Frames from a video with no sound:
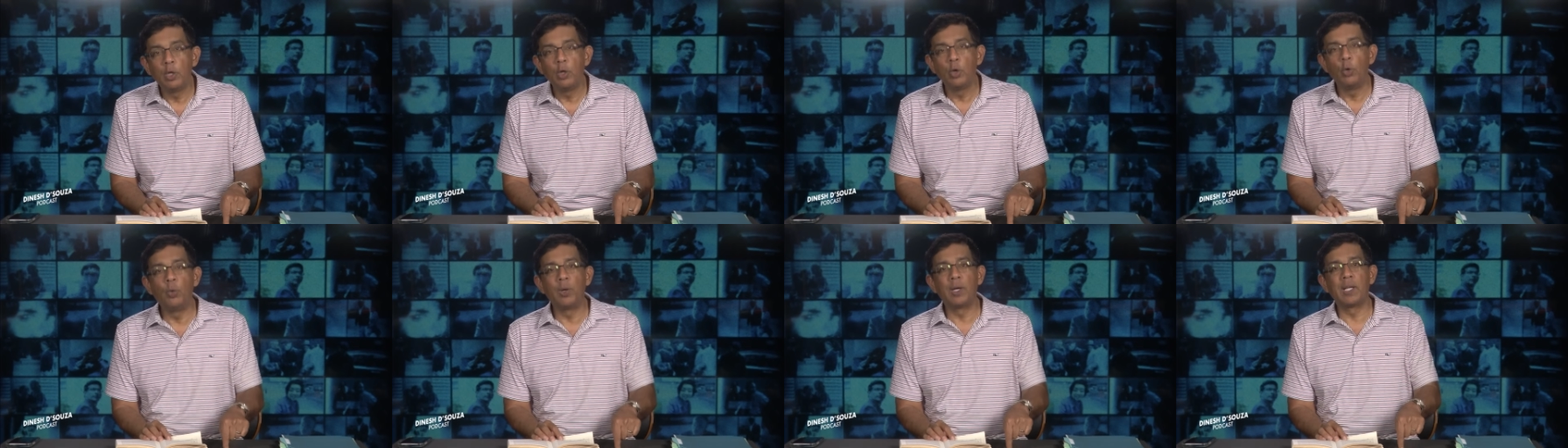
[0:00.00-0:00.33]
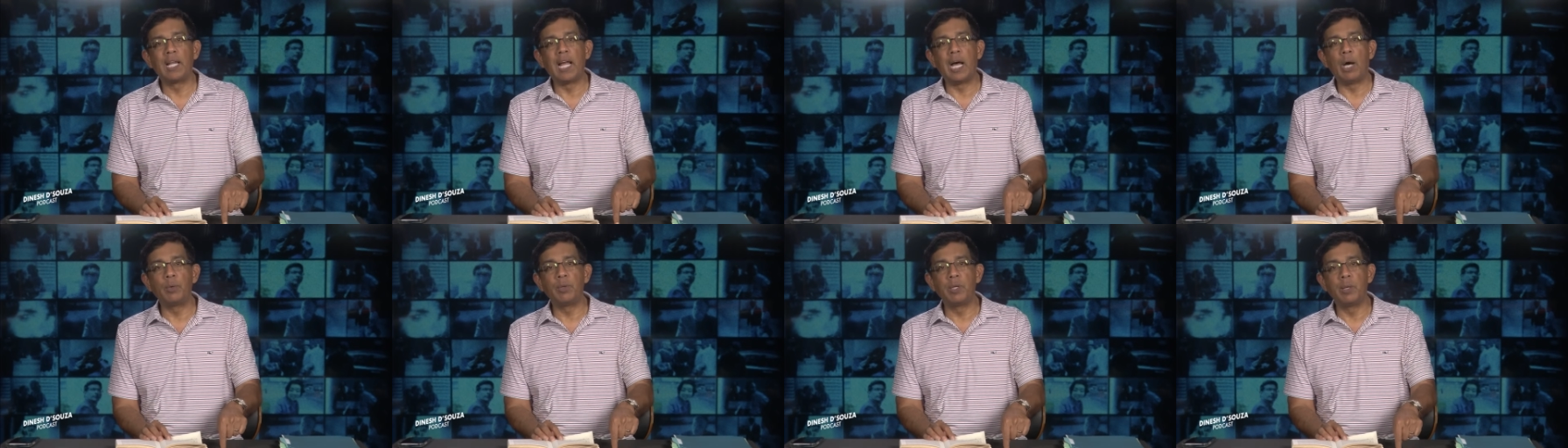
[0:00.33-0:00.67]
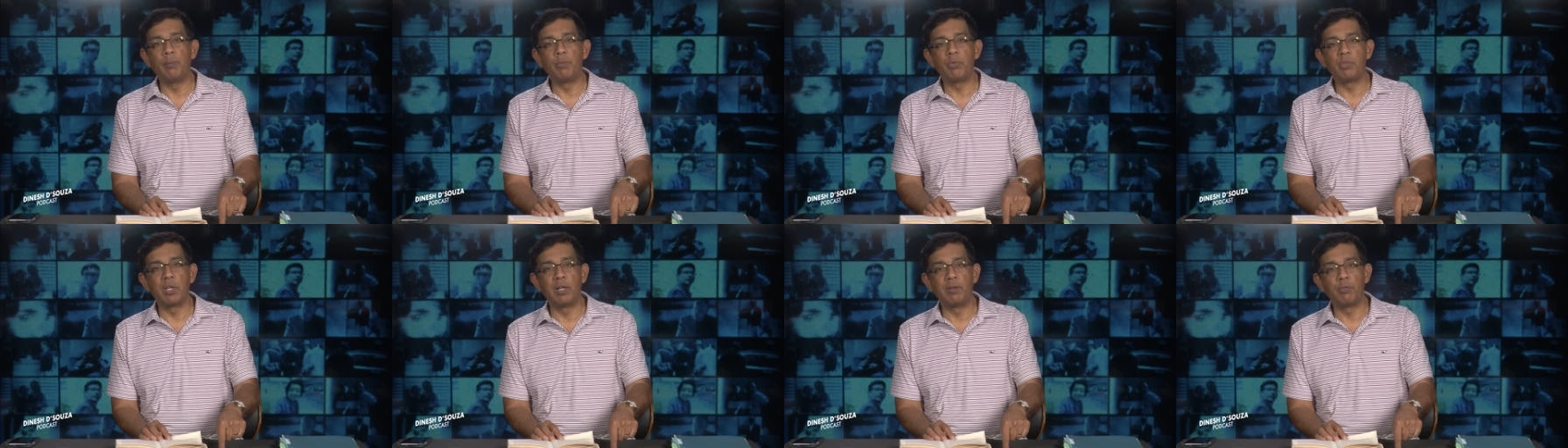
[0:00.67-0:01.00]
who allowed
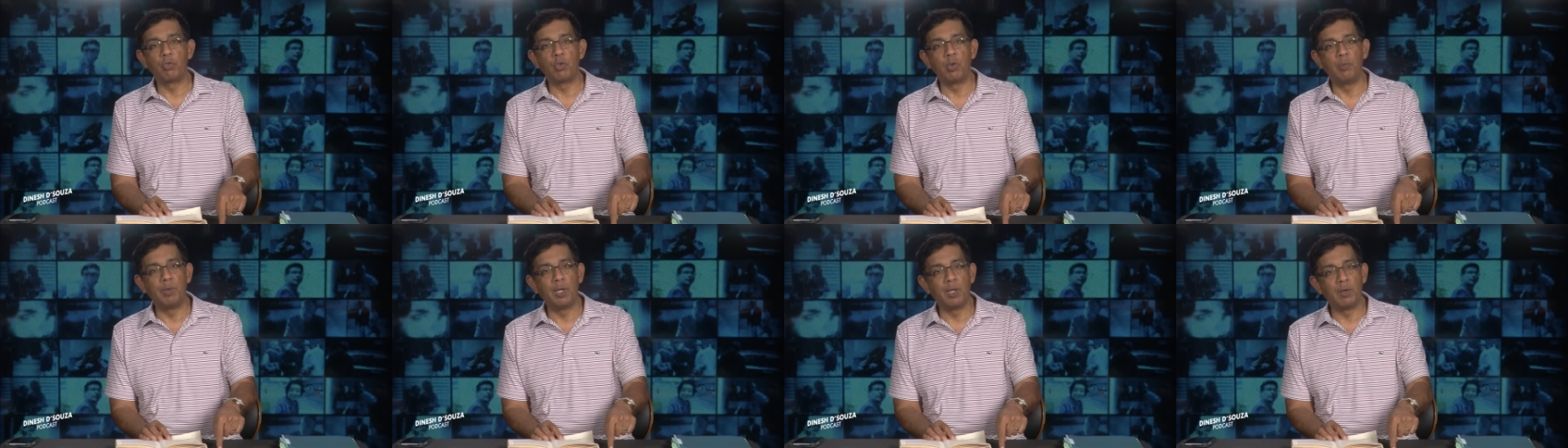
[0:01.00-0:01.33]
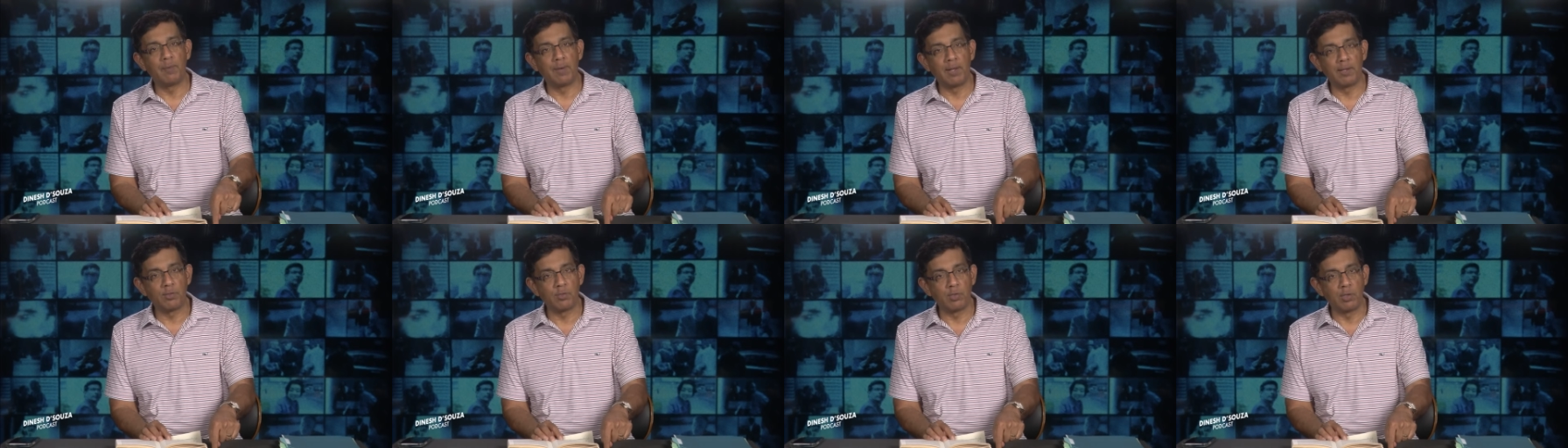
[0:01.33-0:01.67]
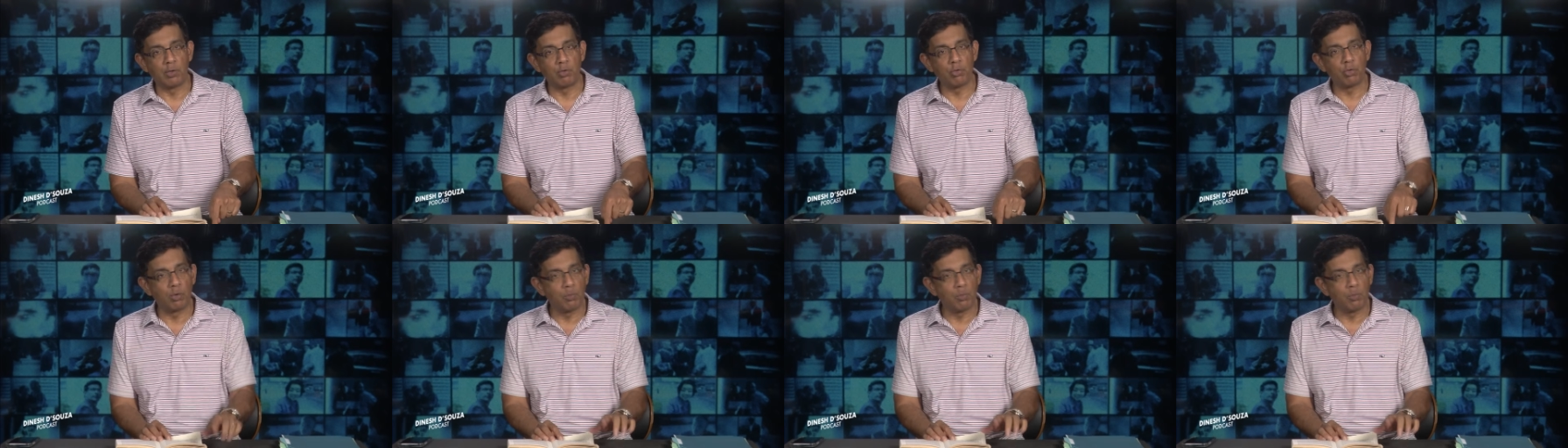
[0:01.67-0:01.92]
themselves to be arrested.